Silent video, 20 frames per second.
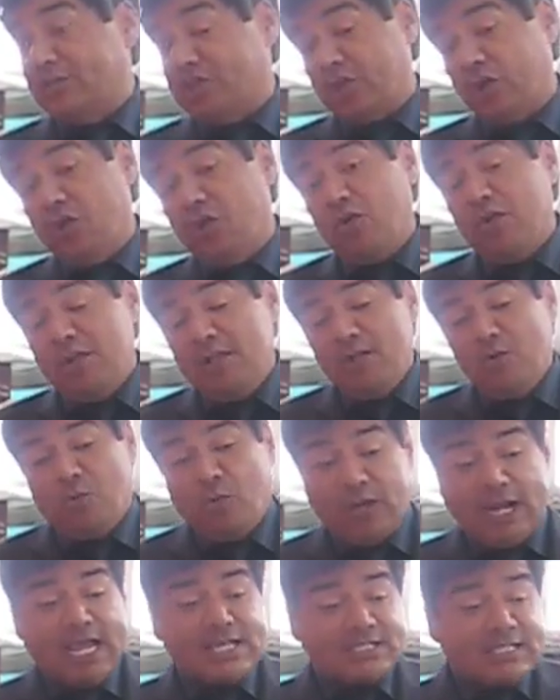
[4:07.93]
So
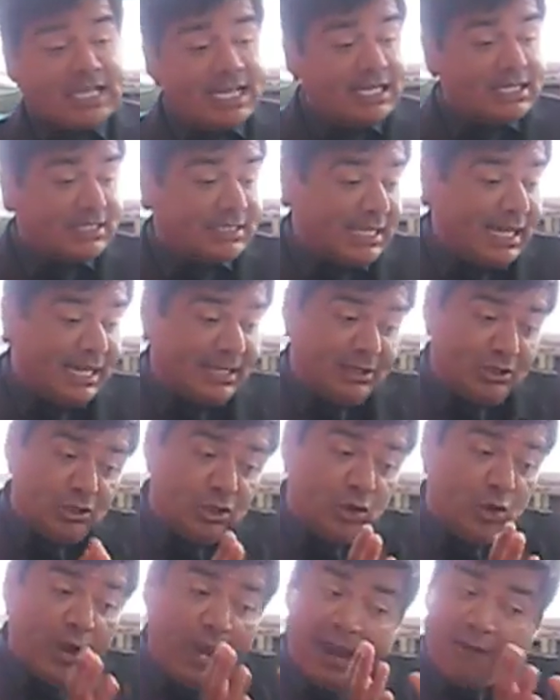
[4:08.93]
what I say is, like,
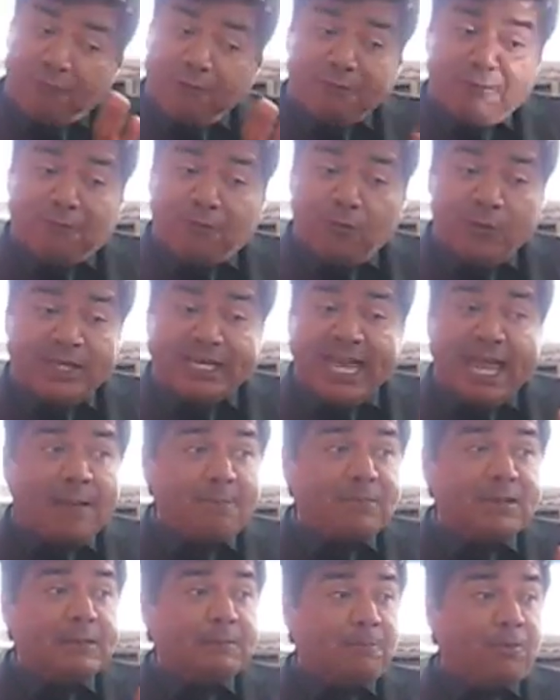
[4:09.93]
we
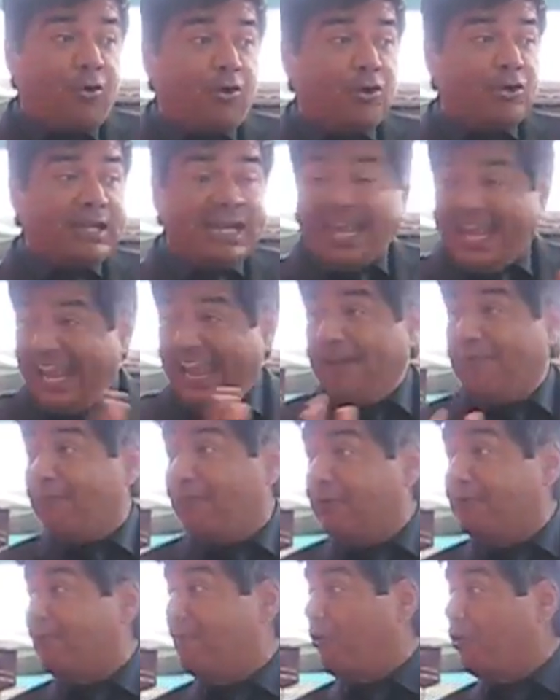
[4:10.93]
can't be important
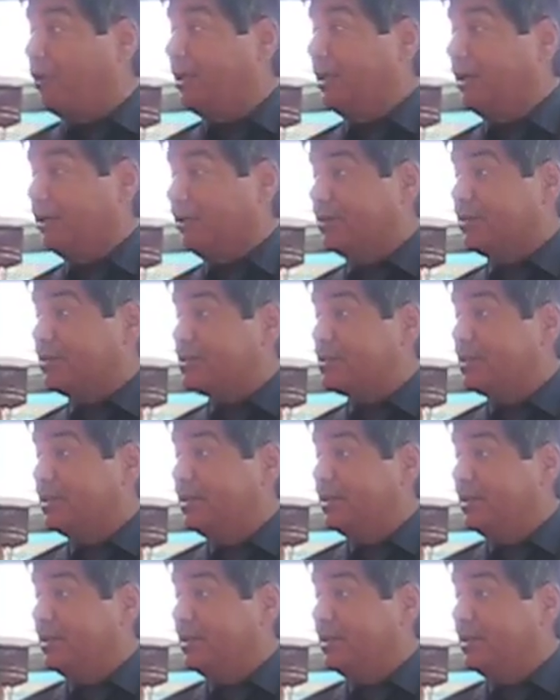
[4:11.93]
every 4 years.